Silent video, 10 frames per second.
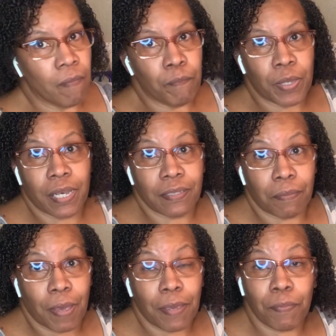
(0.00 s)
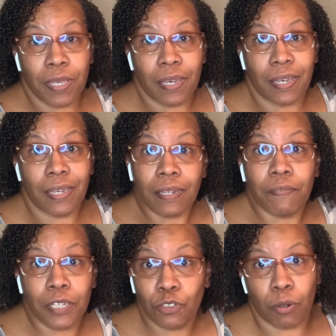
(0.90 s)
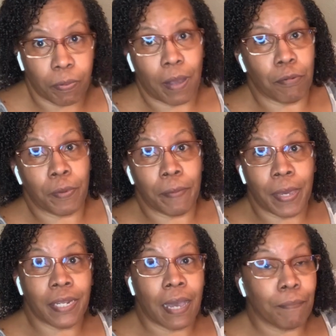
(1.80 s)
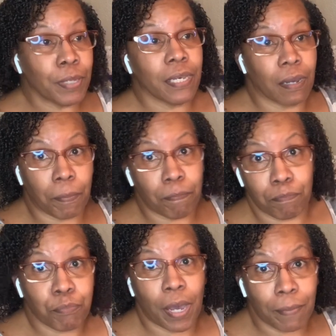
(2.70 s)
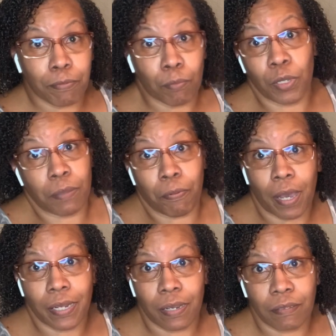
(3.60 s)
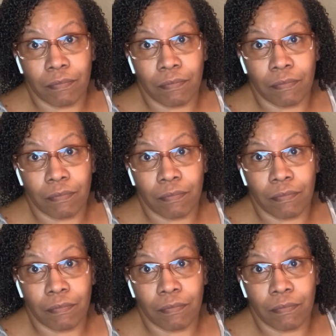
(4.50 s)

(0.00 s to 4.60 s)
Because it may be an individual problem. It may not be a problem with the product.